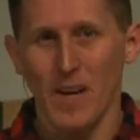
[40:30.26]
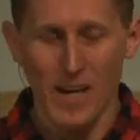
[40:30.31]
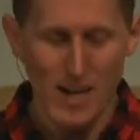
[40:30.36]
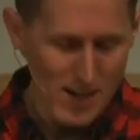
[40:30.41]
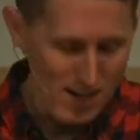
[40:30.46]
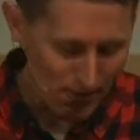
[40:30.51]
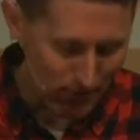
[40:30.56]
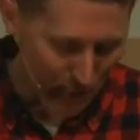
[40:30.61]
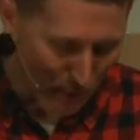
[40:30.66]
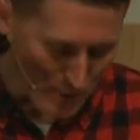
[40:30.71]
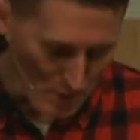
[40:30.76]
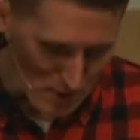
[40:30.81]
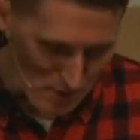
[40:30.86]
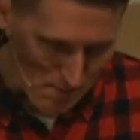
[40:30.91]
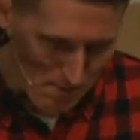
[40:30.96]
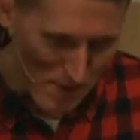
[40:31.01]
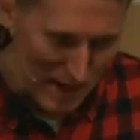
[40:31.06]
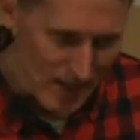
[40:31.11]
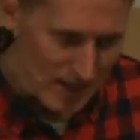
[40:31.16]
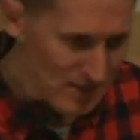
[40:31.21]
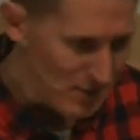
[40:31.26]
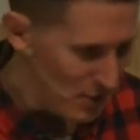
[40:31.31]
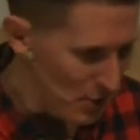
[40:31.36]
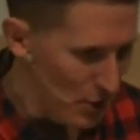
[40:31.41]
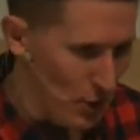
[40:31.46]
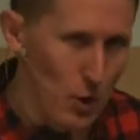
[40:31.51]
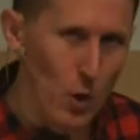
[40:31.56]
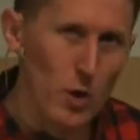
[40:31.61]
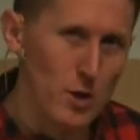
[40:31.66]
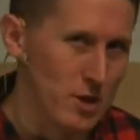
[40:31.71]
And if we're submitting to
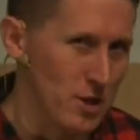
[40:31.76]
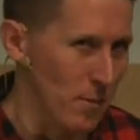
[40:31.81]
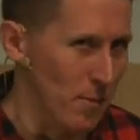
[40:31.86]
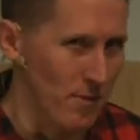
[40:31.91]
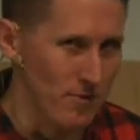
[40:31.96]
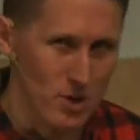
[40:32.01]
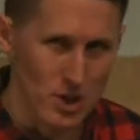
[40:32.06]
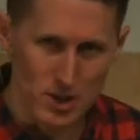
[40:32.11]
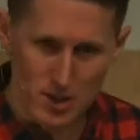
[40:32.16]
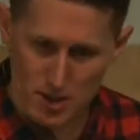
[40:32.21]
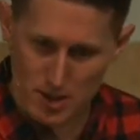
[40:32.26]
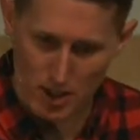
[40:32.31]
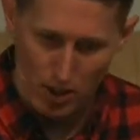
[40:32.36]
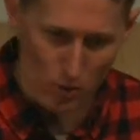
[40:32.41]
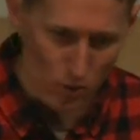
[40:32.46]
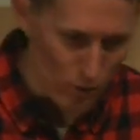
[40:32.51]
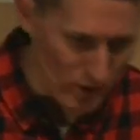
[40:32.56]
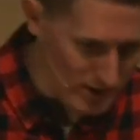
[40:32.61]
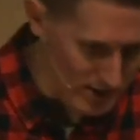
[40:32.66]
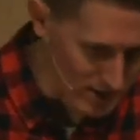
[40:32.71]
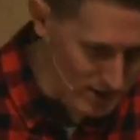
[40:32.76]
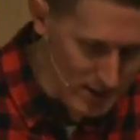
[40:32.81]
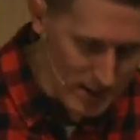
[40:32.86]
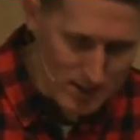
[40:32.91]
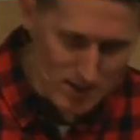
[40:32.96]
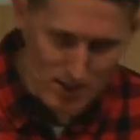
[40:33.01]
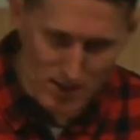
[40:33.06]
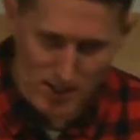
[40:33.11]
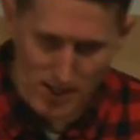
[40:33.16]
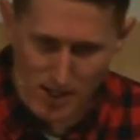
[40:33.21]
the lordship of Jesus and
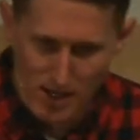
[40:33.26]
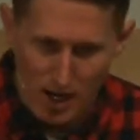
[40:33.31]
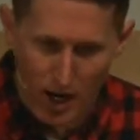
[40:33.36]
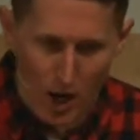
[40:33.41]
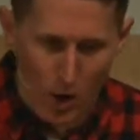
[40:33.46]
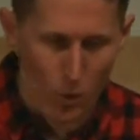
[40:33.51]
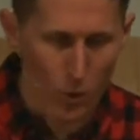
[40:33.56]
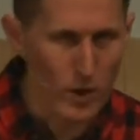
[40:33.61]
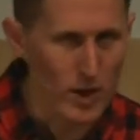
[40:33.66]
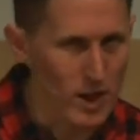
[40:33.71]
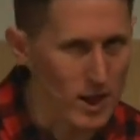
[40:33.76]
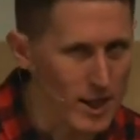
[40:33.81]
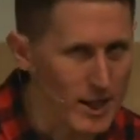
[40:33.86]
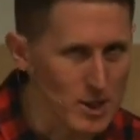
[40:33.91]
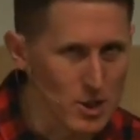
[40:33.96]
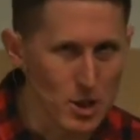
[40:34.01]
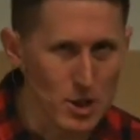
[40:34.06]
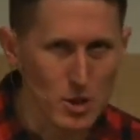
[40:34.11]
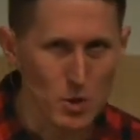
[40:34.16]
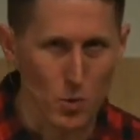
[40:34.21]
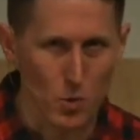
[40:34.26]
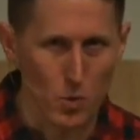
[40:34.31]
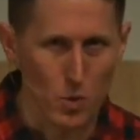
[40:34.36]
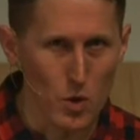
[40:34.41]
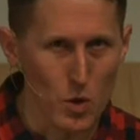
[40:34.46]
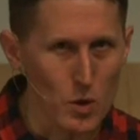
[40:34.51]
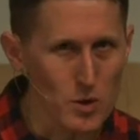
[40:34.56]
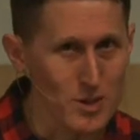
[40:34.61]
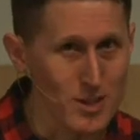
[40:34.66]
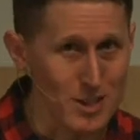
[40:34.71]
resisting religious
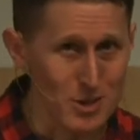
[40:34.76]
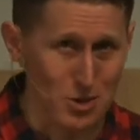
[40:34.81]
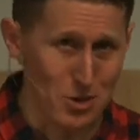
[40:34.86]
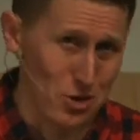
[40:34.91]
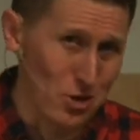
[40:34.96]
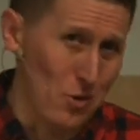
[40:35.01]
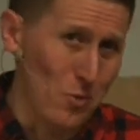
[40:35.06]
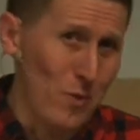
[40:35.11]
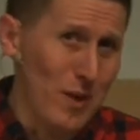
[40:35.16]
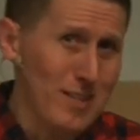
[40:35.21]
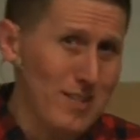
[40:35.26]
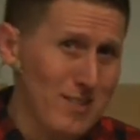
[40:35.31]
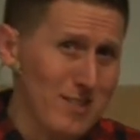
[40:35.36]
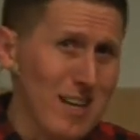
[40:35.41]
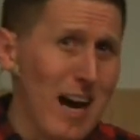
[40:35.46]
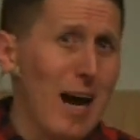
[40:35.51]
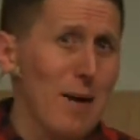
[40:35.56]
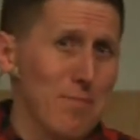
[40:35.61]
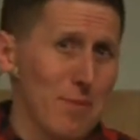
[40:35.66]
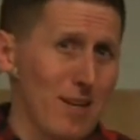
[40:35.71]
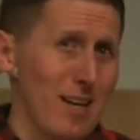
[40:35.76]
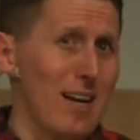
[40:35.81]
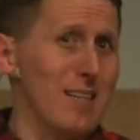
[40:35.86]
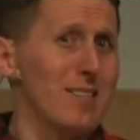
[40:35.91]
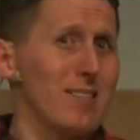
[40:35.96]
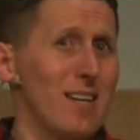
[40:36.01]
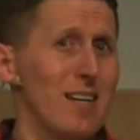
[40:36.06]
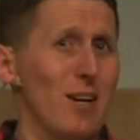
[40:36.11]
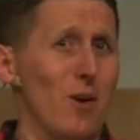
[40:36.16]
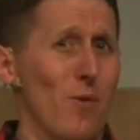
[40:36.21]
rules, then should we stop
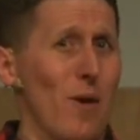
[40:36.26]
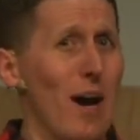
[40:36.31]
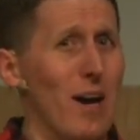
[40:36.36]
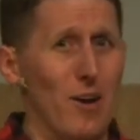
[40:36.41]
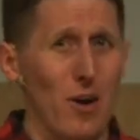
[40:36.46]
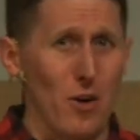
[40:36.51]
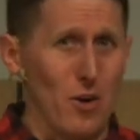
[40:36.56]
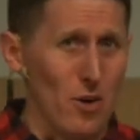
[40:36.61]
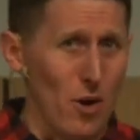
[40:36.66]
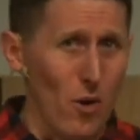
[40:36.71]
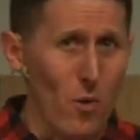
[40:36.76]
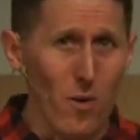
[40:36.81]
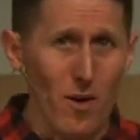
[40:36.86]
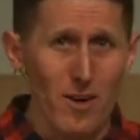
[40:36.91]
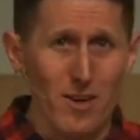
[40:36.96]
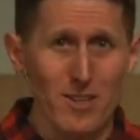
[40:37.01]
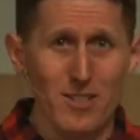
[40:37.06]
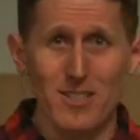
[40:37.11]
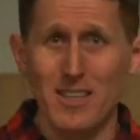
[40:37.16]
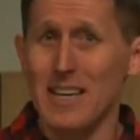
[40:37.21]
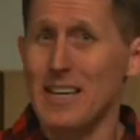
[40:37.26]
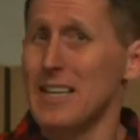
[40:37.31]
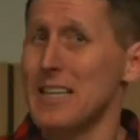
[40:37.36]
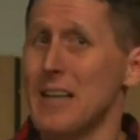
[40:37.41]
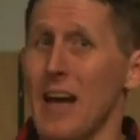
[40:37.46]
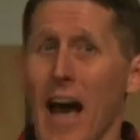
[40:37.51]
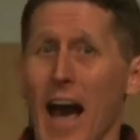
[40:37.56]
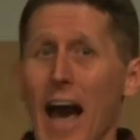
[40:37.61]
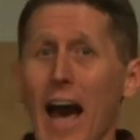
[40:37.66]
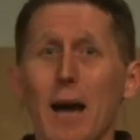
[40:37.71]
cussing around our coworkers?
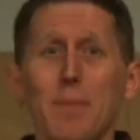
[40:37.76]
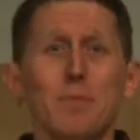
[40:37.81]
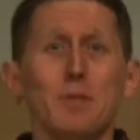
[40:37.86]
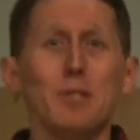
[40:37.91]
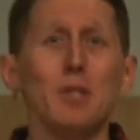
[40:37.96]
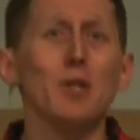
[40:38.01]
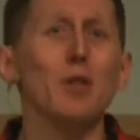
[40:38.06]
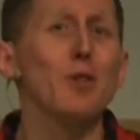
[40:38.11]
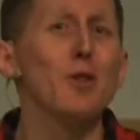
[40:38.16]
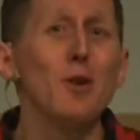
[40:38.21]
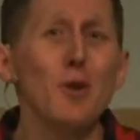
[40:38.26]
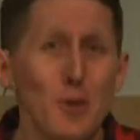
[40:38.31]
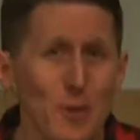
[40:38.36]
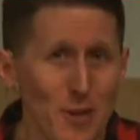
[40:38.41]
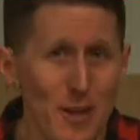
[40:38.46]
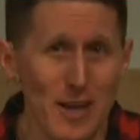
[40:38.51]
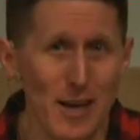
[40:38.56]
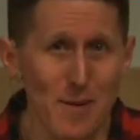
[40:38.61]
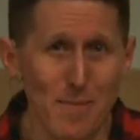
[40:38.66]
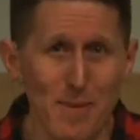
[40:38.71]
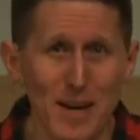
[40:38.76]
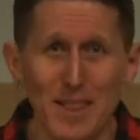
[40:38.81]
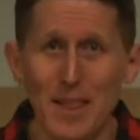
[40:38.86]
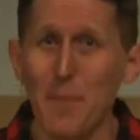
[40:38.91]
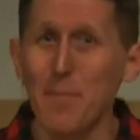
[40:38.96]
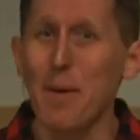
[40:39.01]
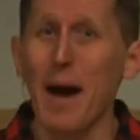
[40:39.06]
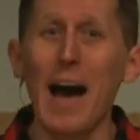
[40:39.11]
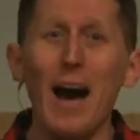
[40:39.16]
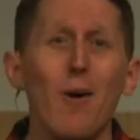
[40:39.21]
Absolutely, but
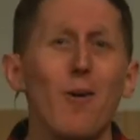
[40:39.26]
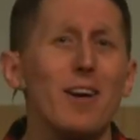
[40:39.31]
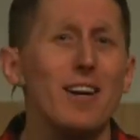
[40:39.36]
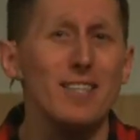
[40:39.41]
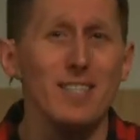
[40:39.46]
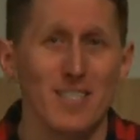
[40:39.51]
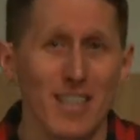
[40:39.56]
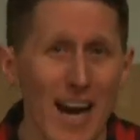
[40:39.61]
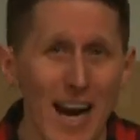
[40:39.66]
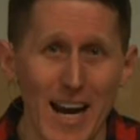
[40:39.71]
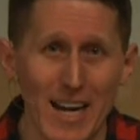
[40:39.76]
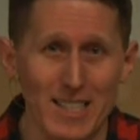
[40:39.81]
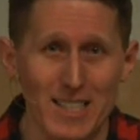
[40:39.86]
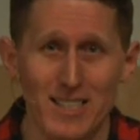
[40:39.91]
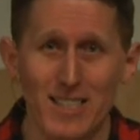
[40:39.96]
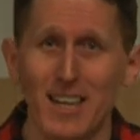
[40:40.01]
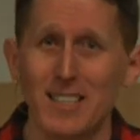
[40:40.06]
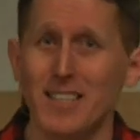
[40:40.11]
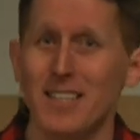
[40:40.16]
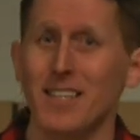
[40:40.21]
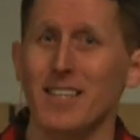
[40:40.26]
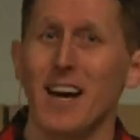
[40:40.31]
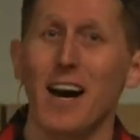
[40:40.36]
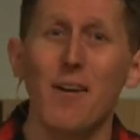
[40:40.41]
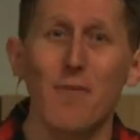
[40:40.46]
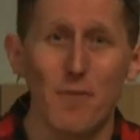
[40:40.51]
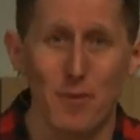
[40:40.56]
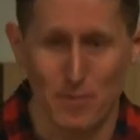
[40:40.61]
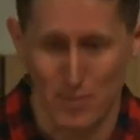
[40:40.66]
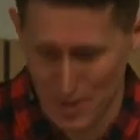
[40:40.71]
the power to change doesn't
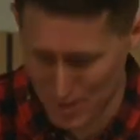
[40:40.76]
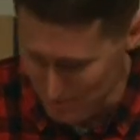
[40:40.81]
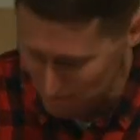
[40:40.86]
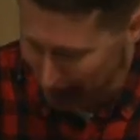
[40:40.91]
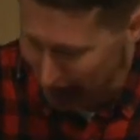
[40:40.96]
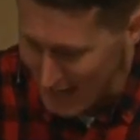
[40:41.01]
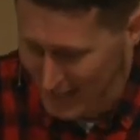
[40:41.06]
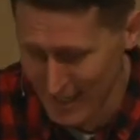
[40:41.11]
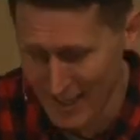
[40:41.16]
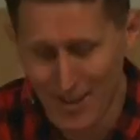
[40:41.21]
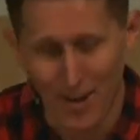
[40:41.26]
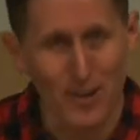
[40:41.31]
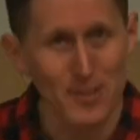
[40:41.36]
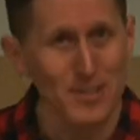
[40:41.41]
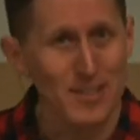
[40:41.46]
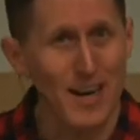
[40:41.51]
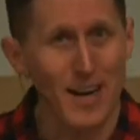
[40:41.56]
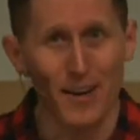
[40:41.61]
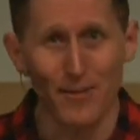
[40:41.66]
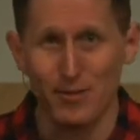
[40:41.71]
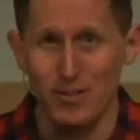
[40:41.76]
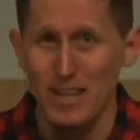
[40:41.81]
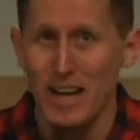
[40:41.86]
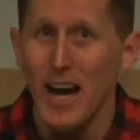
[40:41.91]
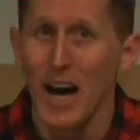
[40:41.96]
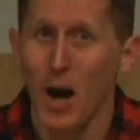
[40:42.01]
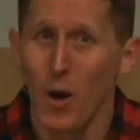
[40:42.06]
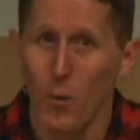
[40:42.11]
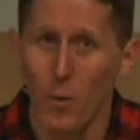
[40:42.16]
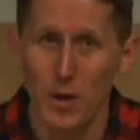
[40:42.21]
come from smacking ourselves
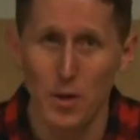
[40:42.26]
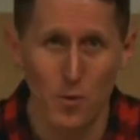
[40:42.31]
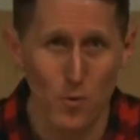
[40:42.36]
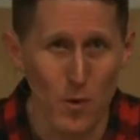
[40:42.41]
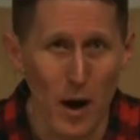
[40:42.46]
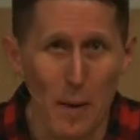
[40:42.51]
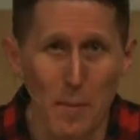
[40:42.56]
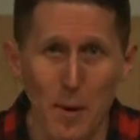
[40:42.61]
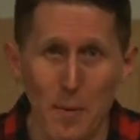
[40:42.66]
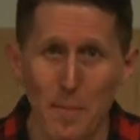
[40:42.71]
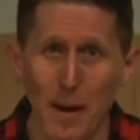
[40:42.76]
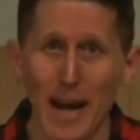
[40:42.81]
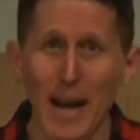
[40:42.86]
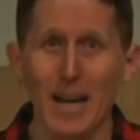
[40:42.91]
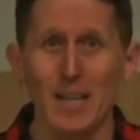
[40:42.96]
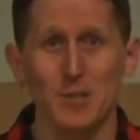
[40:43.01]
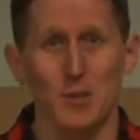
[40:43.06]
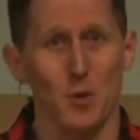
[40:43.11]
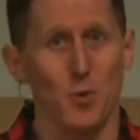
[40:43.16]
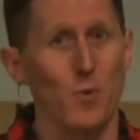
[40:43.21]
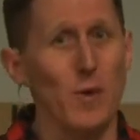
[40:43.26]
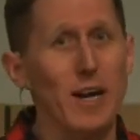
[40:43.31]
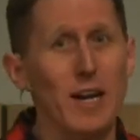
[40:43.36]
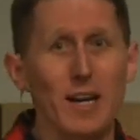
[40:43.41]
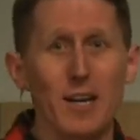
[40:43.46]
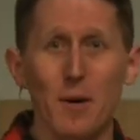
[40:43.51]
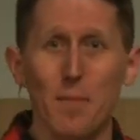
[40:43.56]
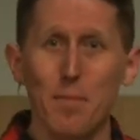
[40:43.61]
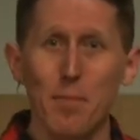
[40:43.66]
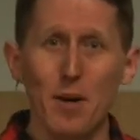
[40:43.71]
with rubber bands or
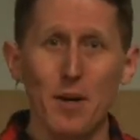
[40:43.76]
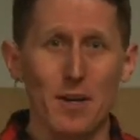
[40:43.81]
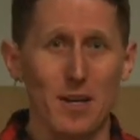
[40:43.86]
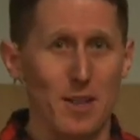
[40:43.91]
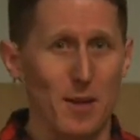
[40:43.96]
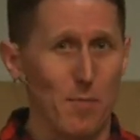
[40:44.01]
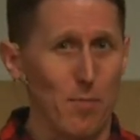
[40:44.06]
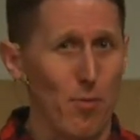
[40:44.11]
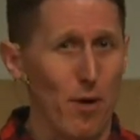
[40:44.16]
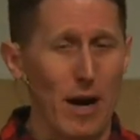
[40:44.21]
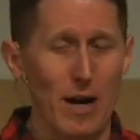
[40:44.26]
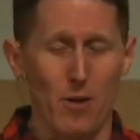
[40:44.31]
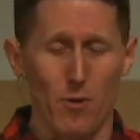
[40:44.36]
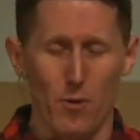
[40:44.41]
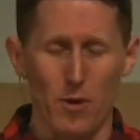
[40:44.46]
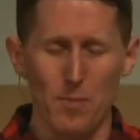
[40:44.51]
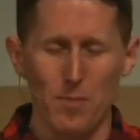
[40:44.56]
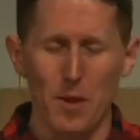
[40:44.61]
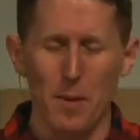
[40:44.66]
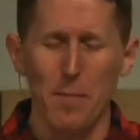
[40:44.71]
reading a book in the break room.